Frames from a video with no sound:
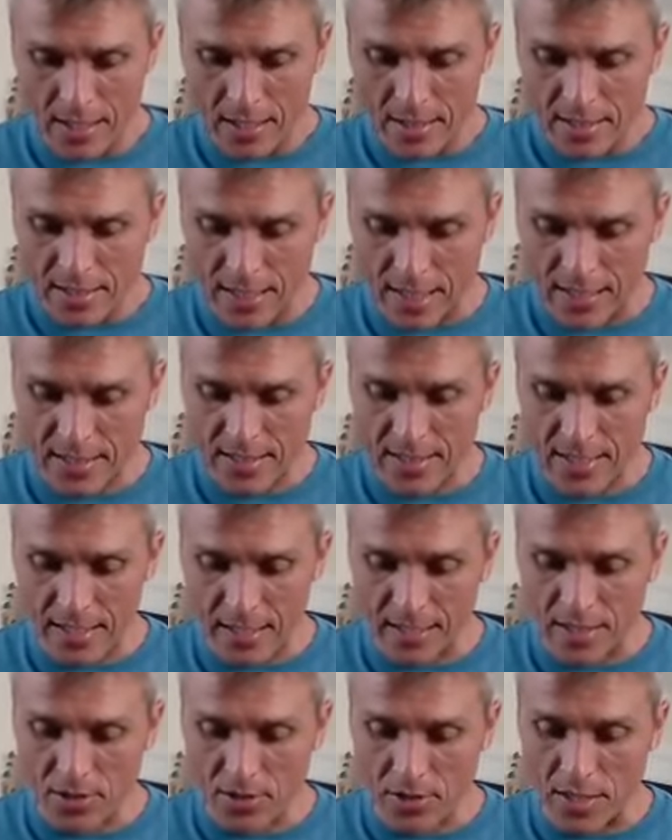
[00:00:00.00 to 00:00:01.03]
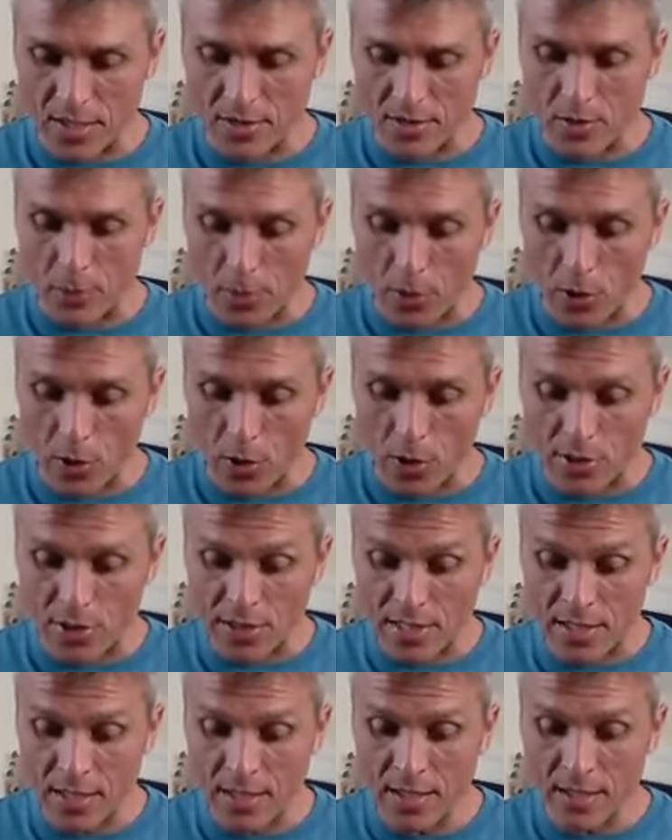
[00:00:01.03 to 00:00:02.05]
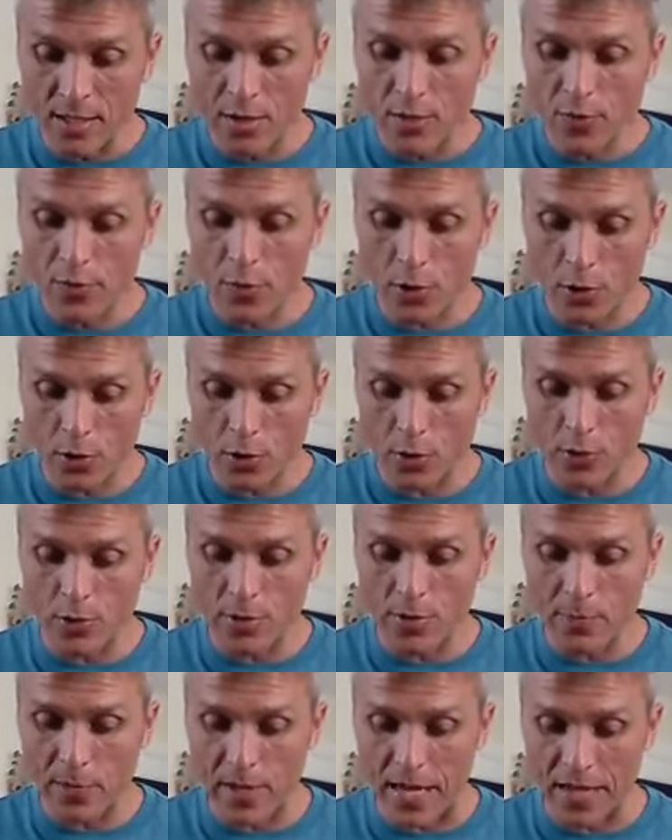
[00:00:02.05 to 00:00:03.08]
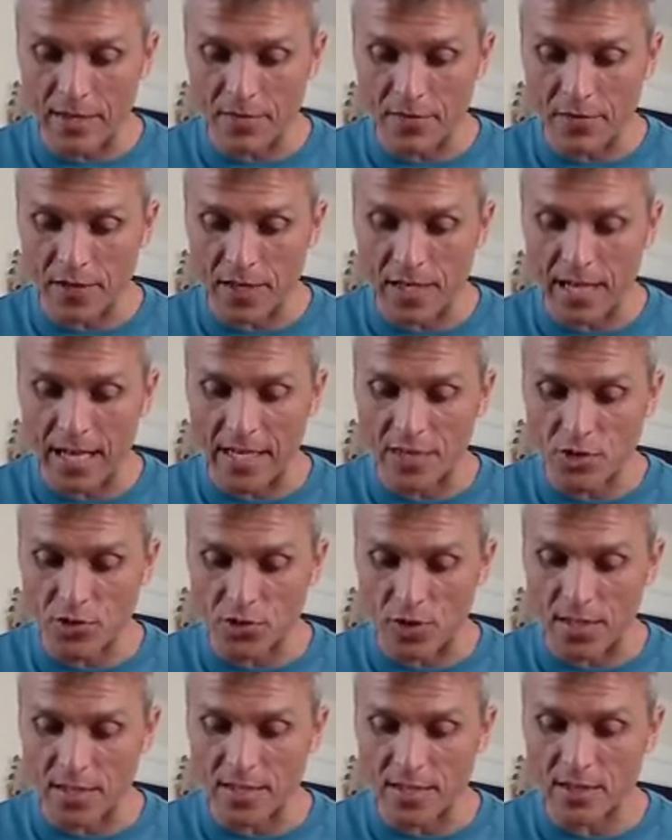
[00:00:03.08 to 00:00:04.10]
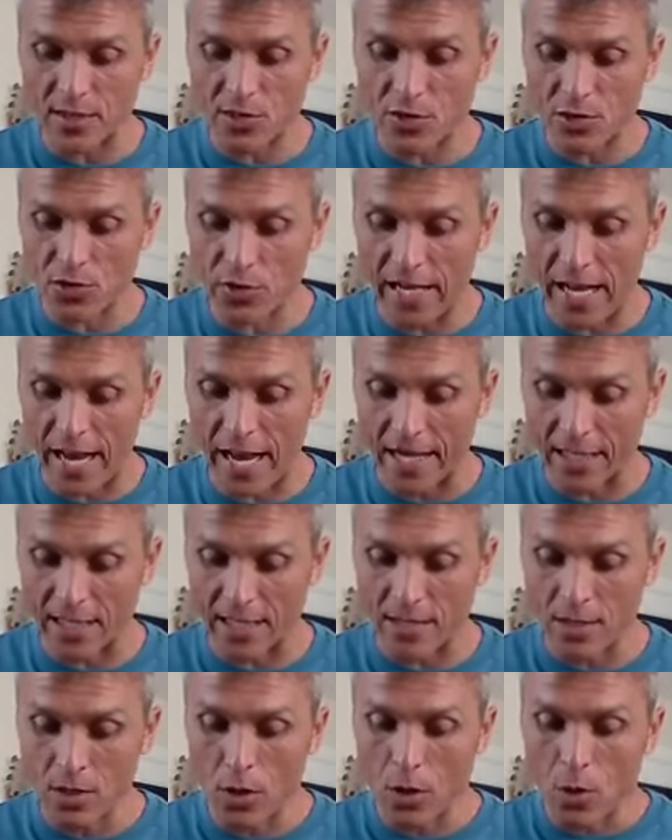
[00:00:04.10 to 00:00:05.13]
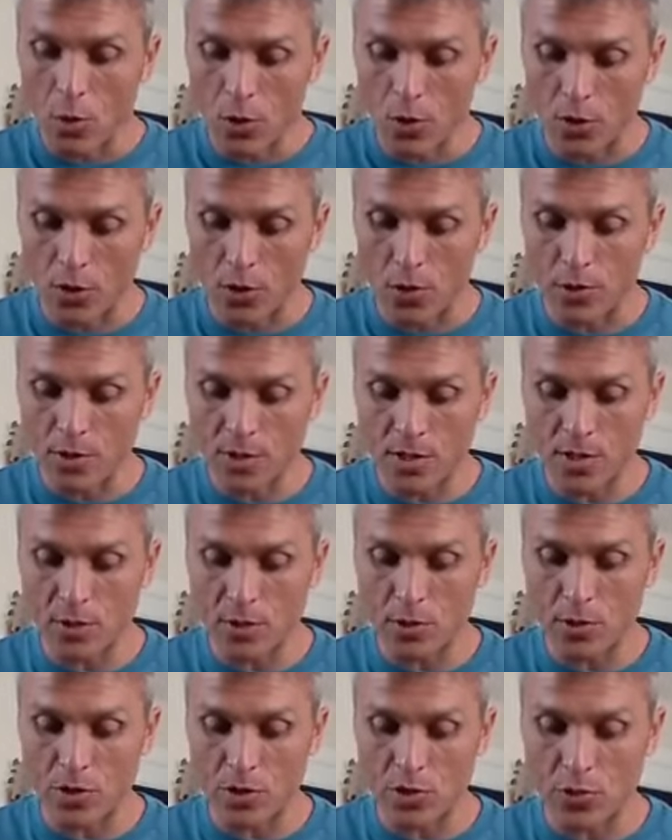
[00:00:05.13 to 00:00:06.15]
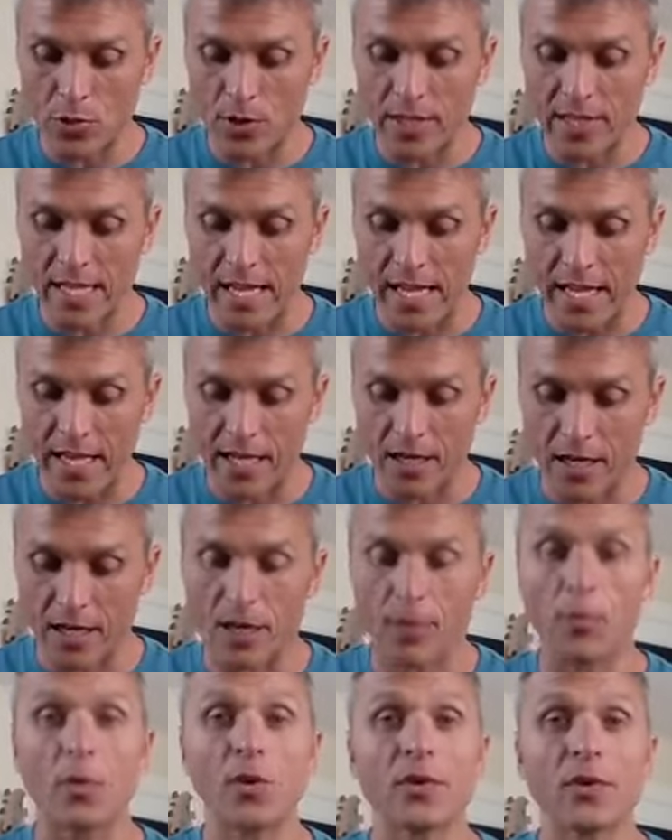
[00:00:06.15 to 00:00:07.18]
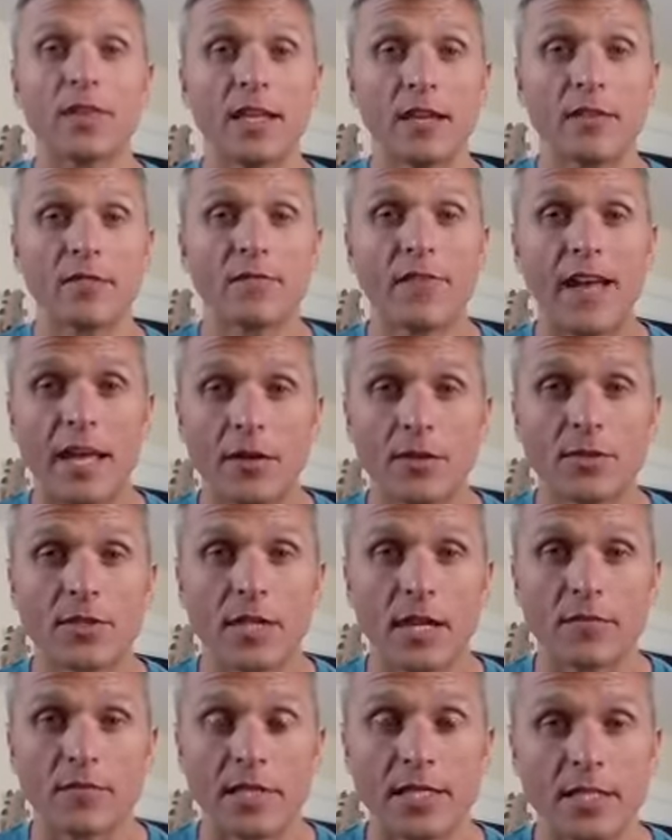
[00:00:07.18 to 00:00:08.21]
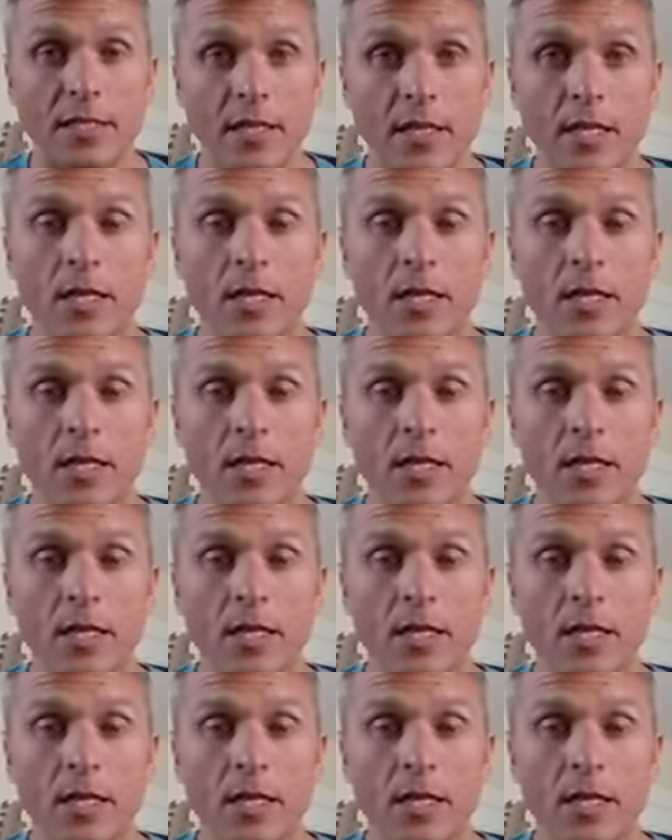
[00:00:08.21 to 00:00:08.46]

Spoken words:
Sestakey Trust: the person for whose benefit a trust is created, or who is to enjoy the income or the avails of it.